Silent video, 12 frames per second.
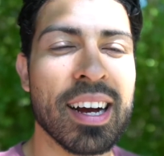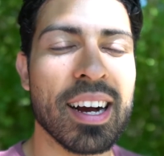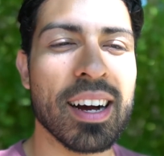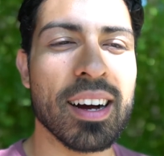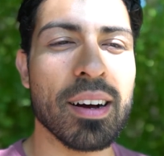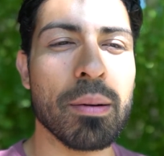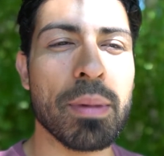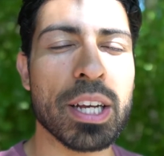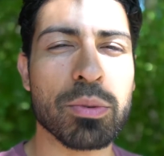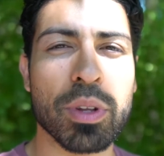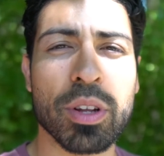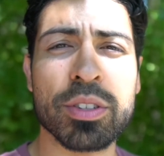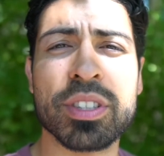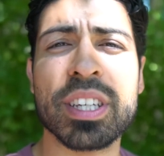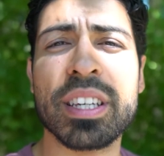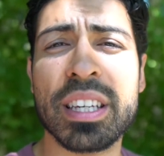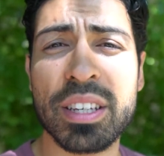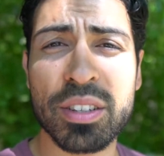um, as we learn to
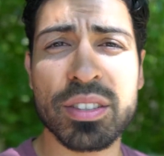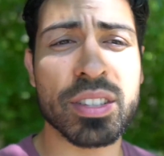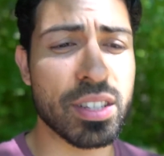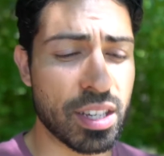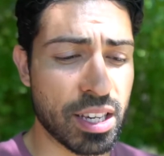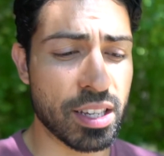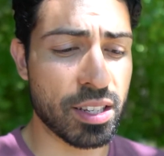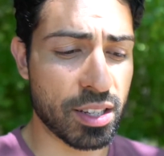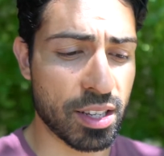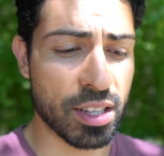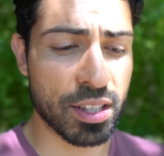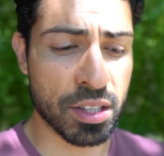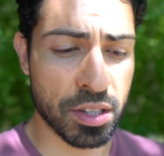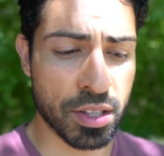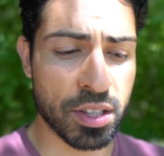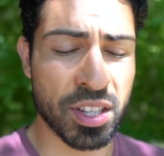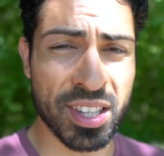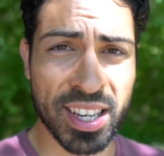yield to His,
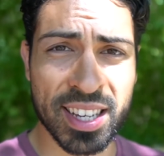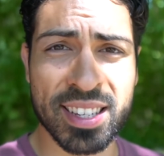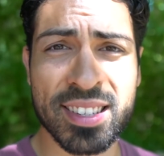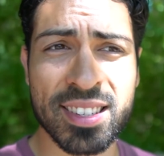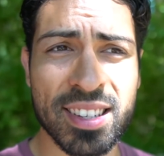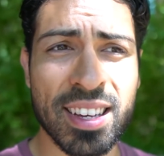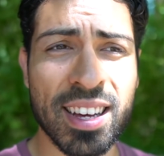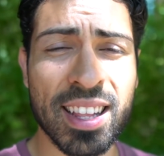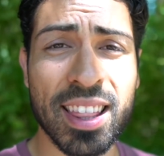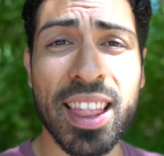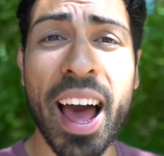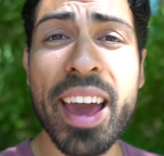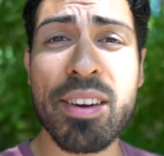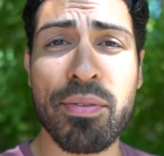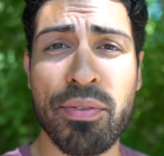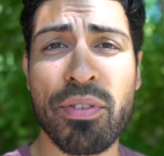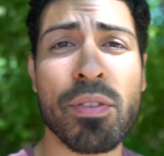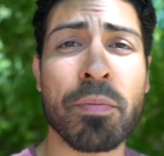to His
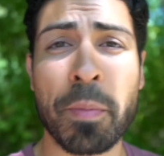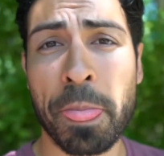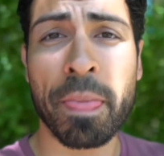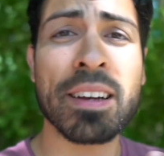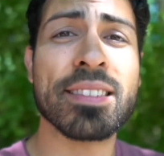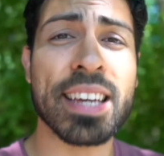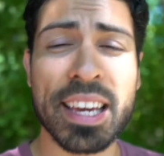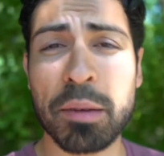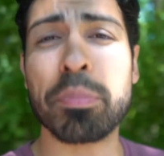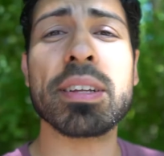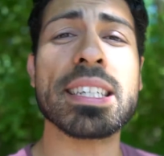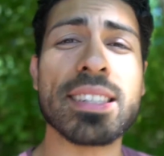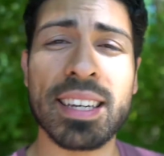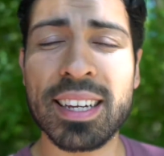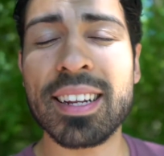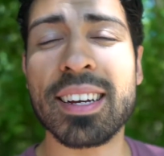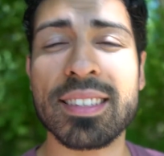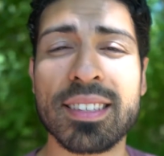life taking place
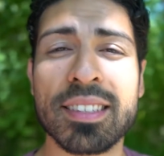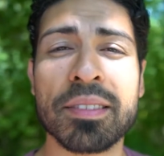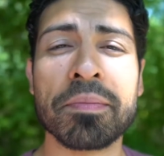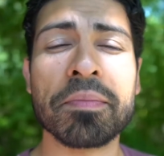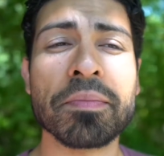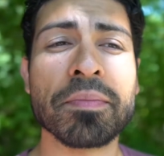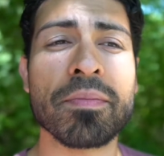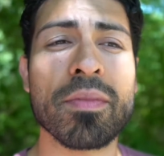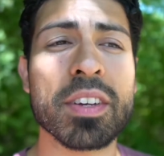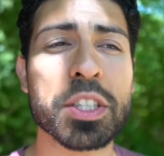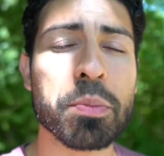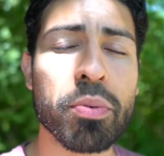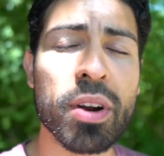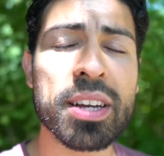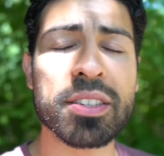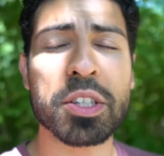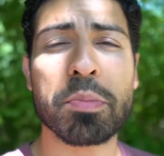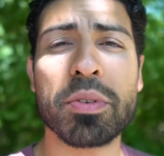in us. His
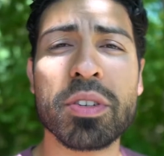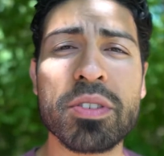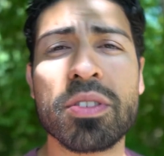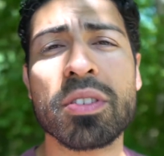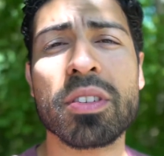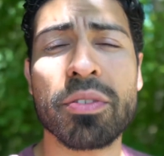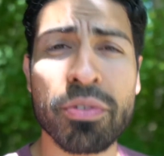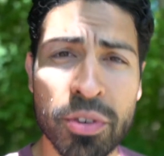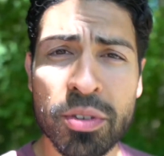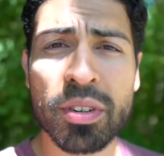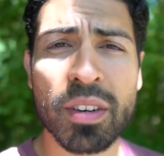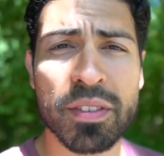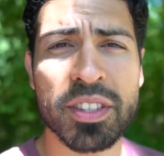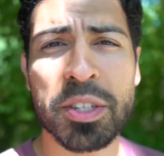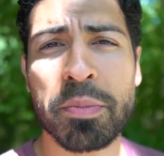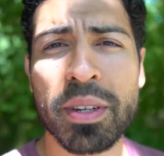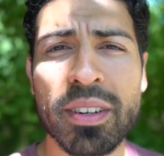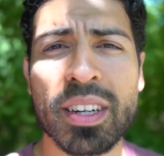presence produces the fruit of the
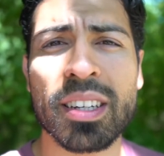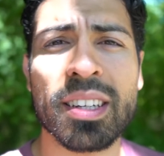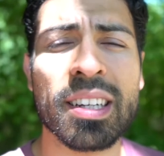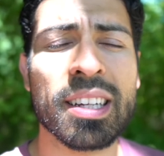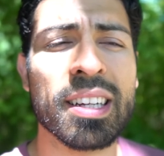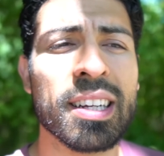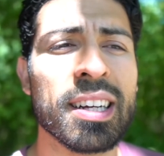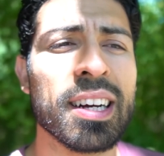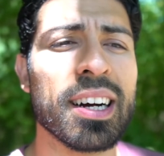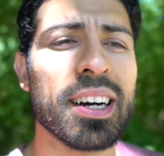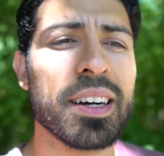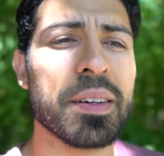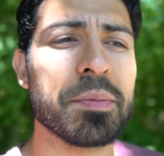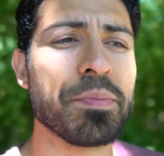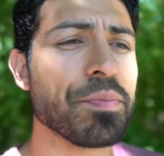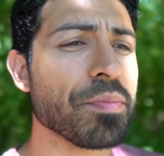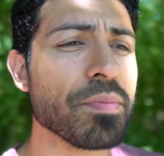Spirit. Um,